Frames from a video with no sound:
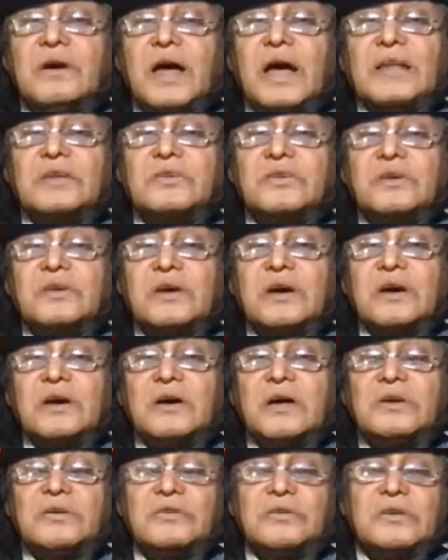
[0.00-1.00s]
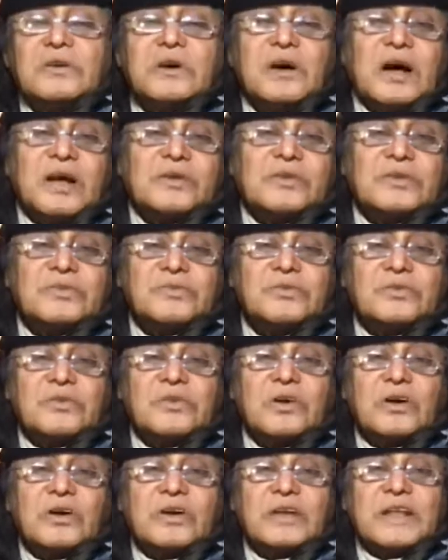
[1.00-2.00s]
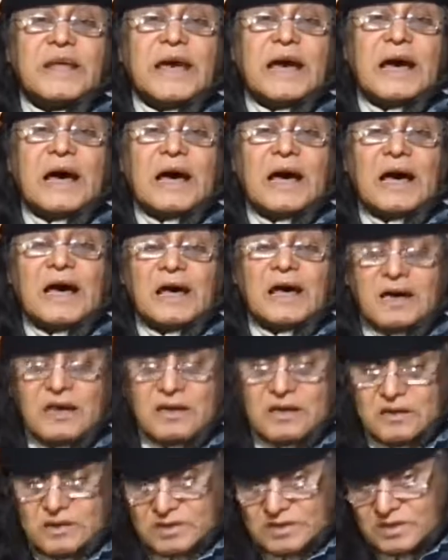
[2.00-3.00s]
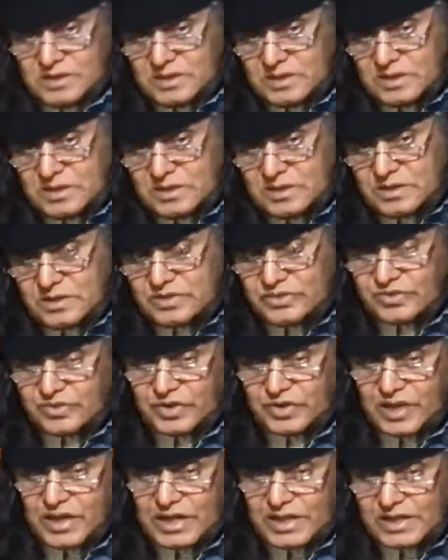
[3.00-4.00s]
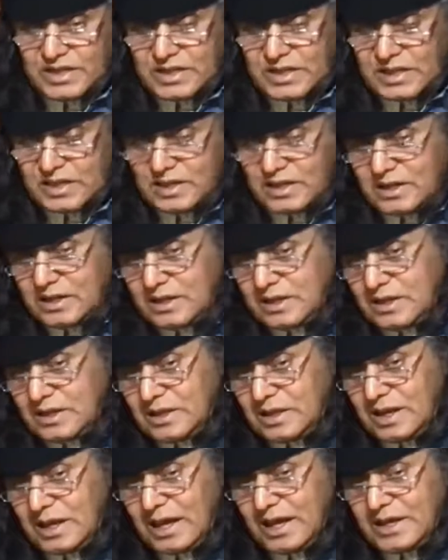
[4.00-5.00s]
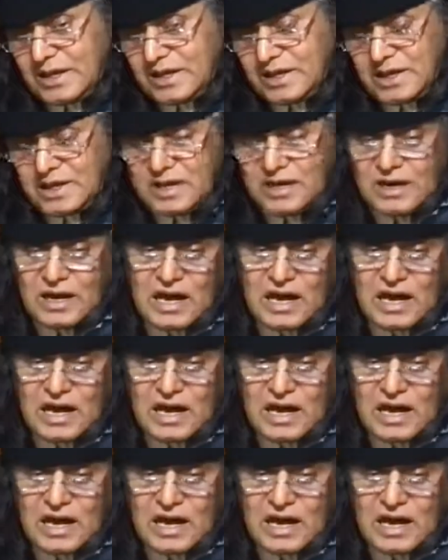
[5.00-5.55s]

Antonio Guterres would not dare say anything like a